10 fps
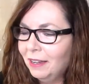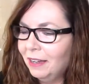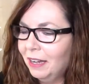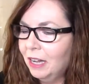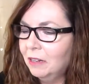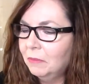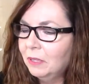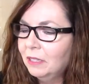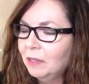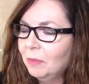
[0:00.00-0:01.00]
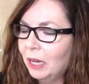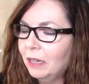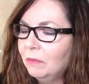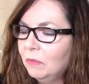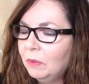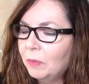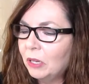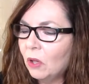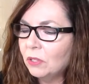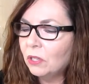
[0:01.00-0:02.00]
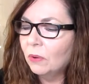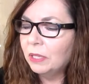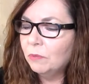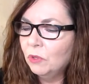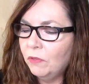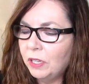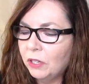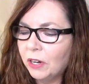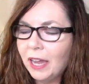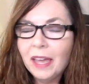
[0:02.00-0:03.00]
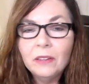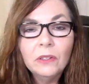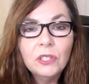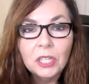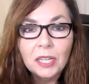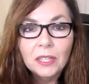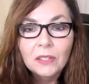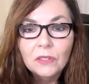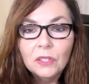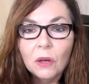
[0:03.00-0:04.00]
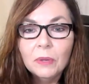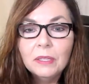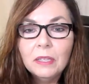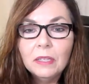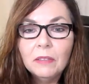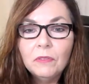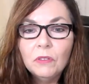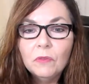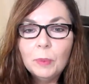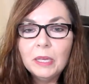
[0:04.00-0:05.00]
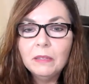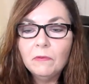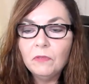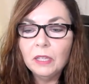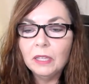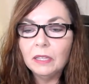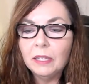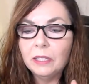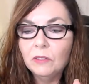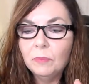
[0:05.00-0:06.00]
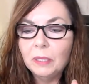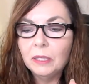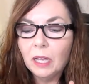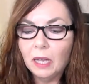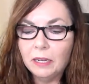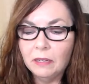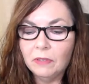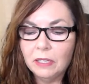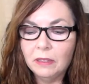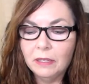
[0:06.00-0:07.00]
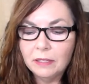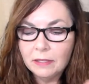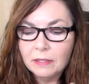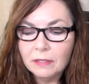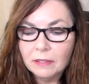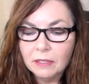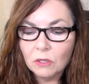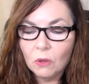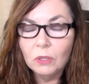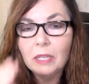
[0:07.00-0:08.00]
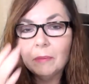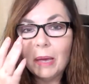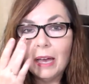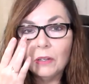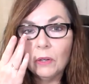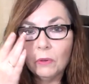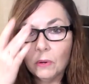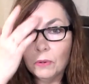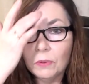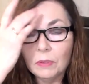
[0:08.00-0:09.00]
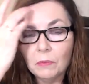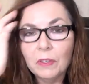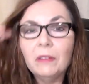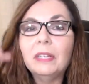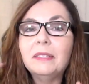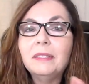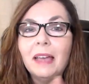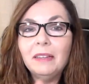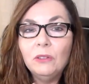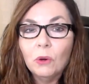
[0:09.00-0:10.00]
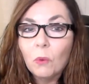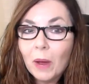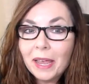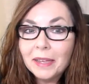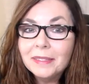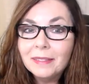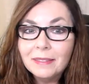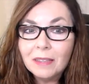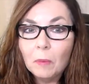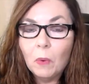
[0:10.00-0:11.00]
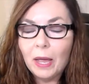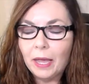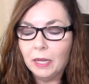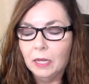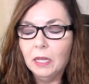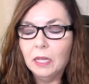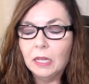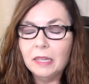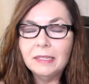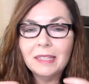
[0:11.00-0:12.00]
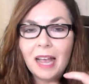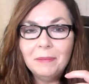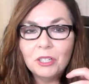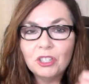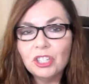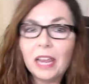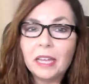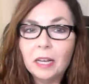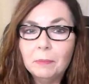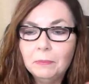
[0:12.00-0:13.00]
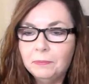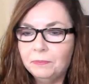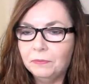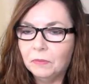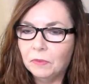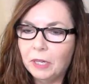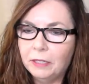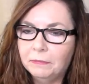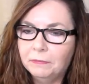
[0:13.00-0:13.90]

Um, but but also it's moving your energy. So if you've been feeling like you've been kind of in this this holding pattern or very set in your ways in some way, it is time to shake it up, right?